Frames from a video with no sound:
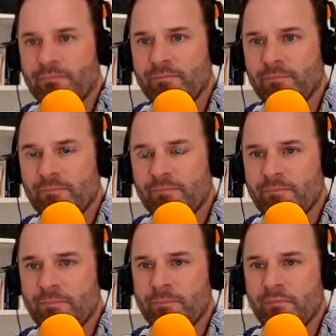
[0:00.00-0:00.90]

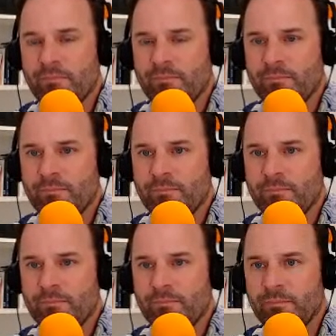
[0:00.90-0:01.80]

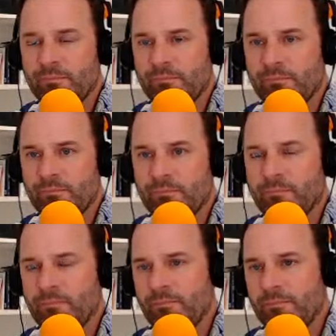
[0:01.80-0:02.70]

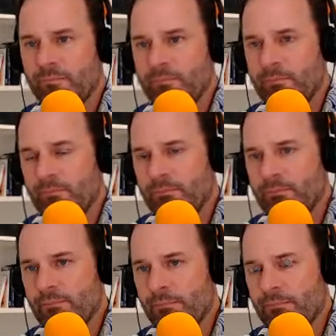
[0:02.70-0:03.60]

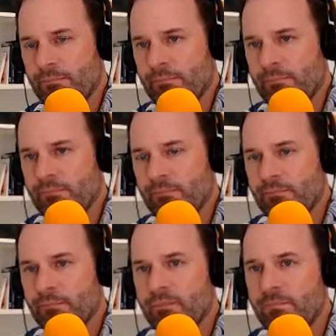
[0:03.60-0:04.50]

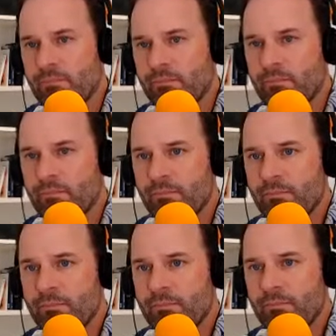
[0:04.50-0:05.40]

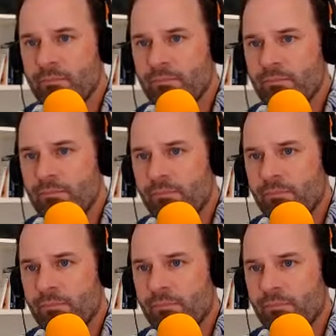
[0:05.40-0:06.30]

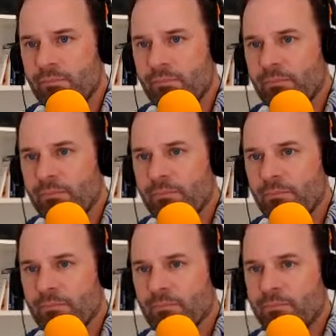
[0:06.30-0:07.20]

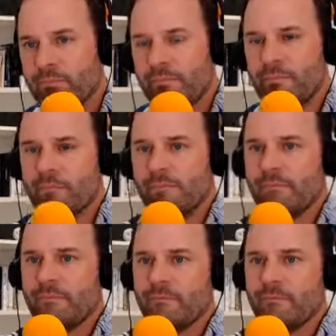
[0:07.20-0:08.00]
(silent)